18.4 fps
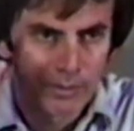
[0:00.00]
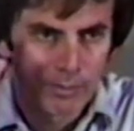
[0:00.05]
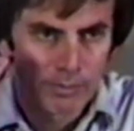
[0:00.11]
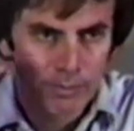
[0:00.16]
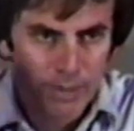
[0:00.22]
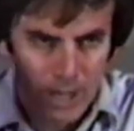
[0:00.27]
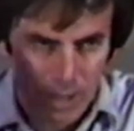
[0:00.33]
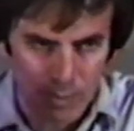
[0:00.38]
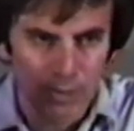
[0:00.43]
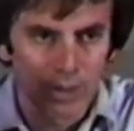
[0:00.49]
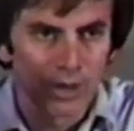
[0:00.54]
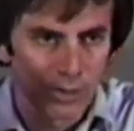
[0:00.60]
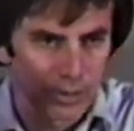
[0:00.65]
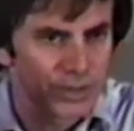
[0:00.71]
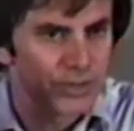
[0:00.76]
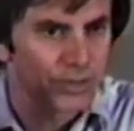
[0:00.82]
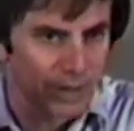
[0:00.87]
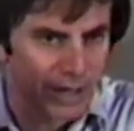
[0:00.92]
people who
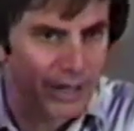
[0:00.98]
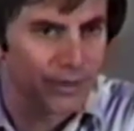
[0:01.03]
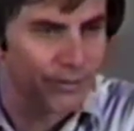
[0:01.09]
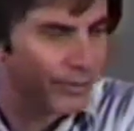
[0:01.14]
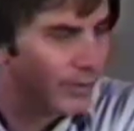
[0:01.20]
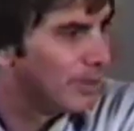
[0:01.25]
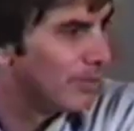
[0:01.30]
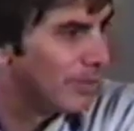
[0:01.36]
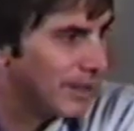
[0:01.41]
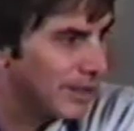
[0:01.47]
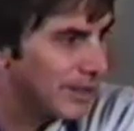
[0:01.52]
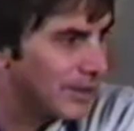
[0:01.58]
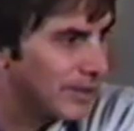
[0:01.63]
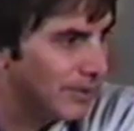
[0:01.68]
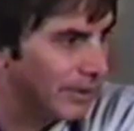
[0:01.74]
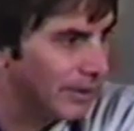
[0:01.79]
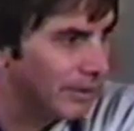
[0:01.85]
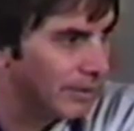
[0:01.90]
were training for the
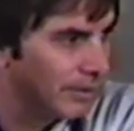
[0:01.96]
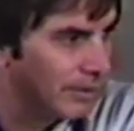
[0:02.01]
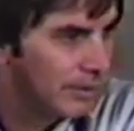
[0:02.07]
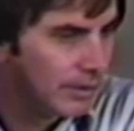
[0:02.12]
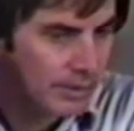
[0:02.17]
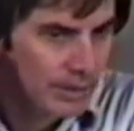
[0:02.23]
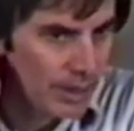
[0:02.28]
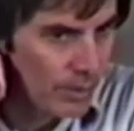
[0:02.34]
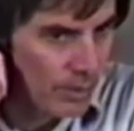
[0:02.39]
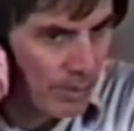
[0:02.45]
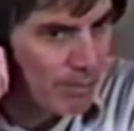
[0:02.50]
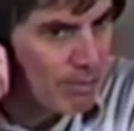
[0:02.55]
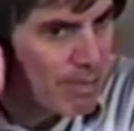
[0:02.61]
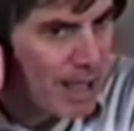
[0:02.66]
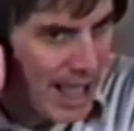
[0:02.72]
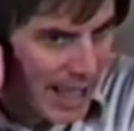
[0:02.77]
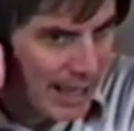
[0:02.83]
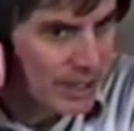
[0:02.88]
ministry. They were
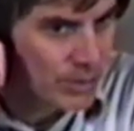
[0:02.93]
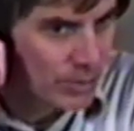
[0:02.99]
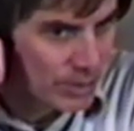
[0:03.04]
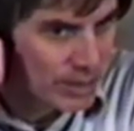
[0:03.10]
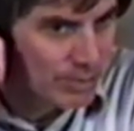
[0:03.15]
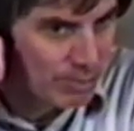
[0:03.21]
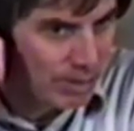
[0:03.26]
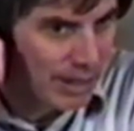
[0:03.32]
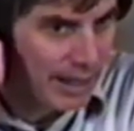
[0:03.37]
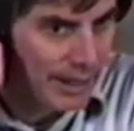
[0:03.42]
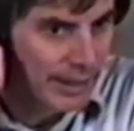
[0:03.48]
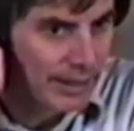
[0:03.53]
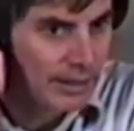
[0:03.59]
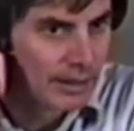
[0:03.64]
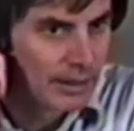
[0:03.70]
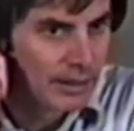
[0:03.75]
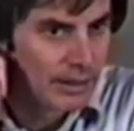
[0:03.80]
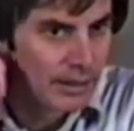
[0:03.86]
marked with blood
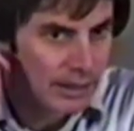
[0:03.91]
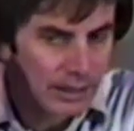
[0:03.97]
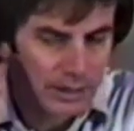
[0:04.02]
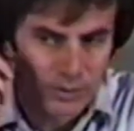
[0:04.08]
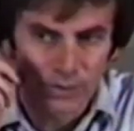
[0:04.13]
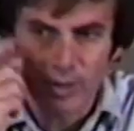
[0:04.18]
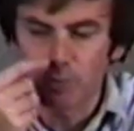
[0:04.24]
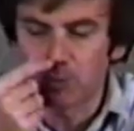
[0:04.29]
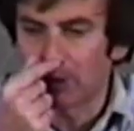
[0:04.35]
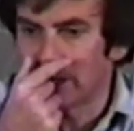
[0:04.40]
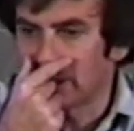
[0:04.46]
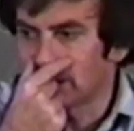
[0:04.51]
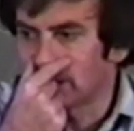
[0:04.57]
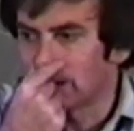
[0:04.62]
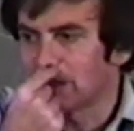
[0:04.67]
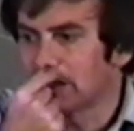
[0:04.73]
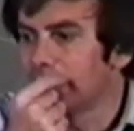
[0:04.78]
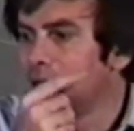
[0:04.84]
in three
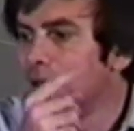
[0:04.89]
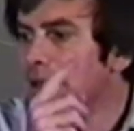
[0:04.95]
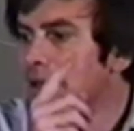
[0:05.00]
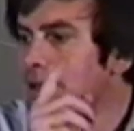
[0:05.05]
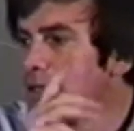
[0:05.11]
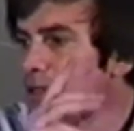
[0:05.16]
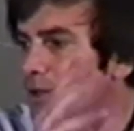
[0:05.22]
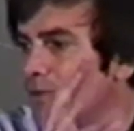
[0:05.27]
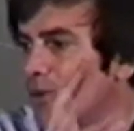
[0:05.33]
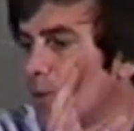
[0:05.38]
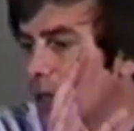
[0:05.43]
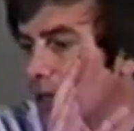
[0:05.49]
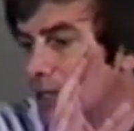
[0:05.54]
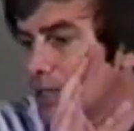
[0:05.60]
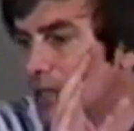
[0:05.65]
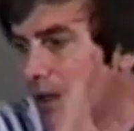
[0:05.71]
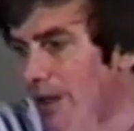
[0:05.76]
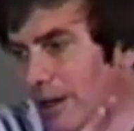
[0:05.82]
places. So if you want
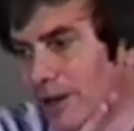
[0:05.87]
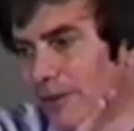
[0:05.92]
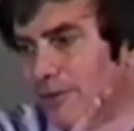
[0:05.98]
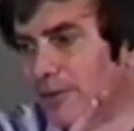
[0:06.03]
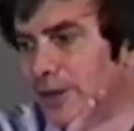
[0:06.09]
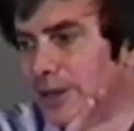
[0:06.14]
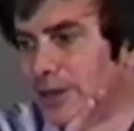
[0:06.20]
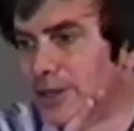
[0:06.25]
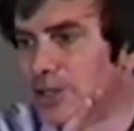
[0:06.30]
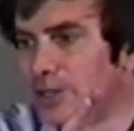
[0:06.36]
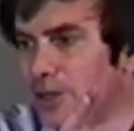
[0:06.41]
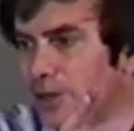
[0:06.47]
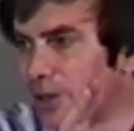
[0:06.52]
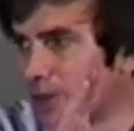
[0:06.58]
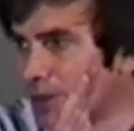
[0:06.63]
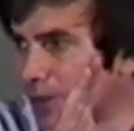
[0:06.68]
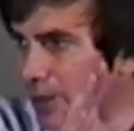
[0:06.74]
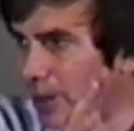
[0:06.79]
a title for this, you
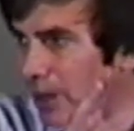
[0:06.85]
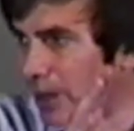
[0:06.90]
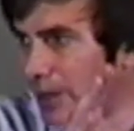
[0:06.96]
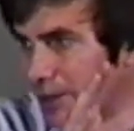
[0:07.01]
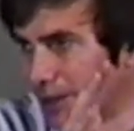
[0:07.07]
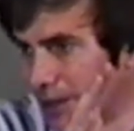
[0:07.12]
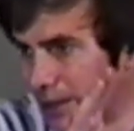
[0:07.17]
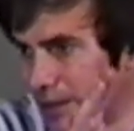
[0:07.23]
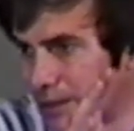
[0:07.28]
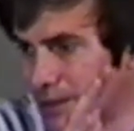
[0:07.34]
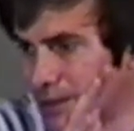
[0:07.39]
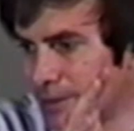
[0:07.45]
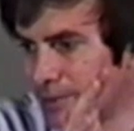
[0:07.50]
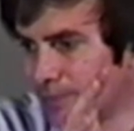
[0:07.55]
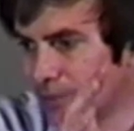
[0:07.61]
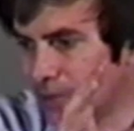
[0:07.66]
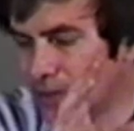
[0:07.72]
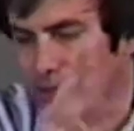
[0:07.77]
can call it this.
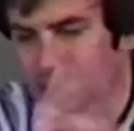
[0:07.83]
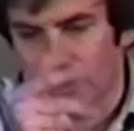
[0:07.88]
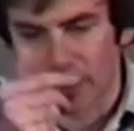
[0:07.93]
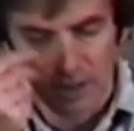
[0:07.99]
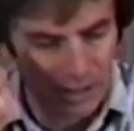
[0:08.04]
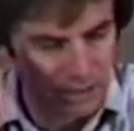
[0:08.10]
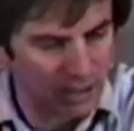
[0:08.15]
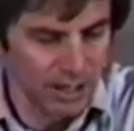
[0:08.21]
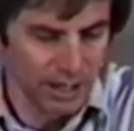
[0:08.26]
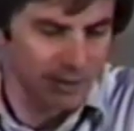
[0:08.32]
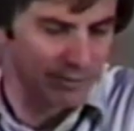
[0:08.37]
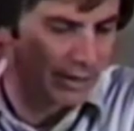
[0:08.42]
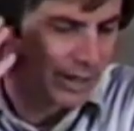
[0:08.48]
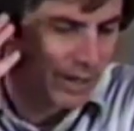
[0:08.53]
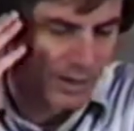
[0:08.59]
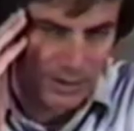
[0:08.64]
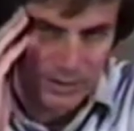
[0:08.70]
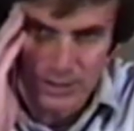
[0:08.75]
It's got a, kind of a
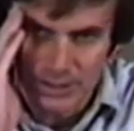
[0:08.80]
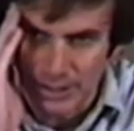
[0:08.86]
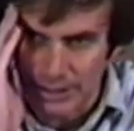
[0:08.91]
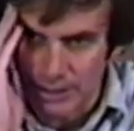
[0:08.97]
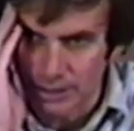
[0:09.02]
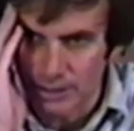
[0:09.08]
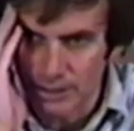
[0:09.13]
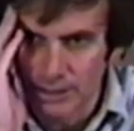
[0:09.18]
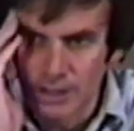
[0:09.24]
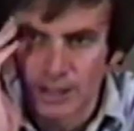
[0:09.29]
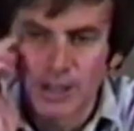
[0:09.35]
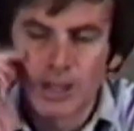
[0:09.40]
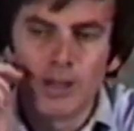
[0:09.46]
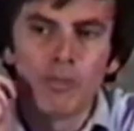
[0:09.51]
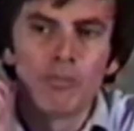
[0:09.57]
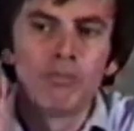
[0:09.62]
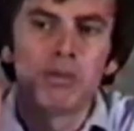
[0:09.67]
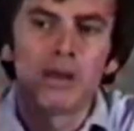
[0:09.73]
long title.
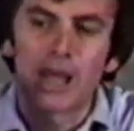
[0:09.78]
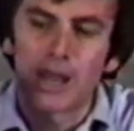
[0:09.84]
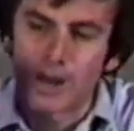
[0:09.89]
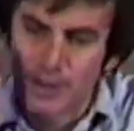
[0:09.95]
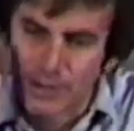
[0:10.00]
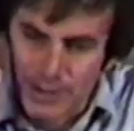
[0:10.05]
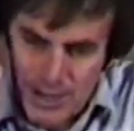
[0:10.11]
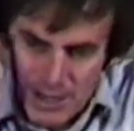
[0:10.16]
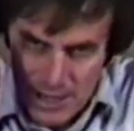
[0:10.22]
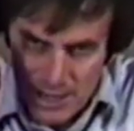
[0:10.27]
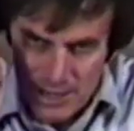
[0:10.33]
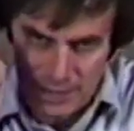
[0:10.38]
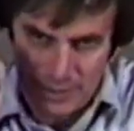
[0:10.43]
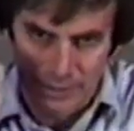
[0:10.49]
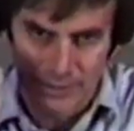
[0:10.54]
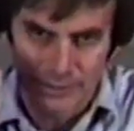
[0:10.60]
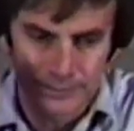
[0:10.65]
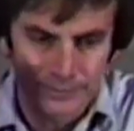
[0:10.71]
Blood on the ear,